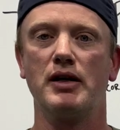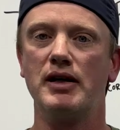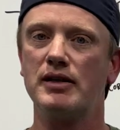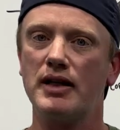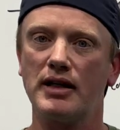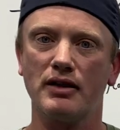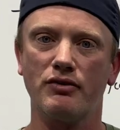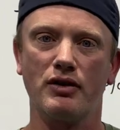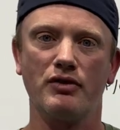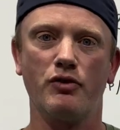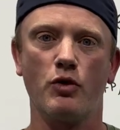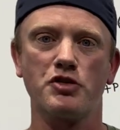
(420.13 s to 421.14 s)
in negative
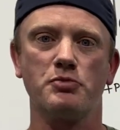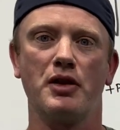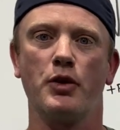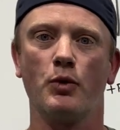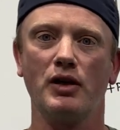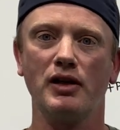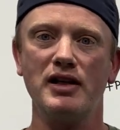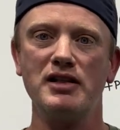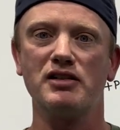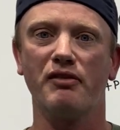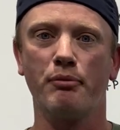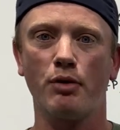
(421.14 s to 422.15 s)
reinforcement. The release of